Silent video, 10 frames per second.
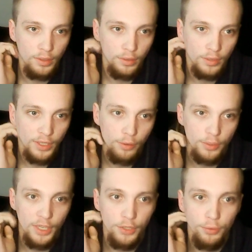
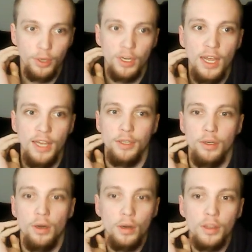Yagut I do not like.
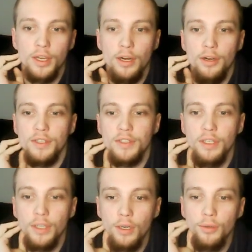All of the characters
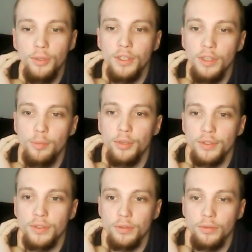included in the
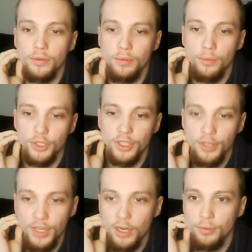books, which
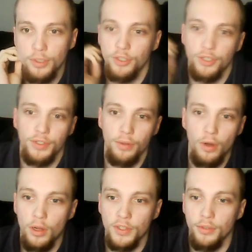are Yagut, are just
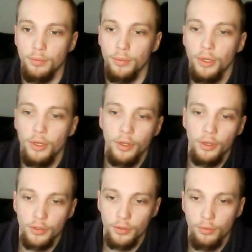awesome.
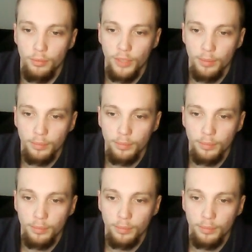So yeah,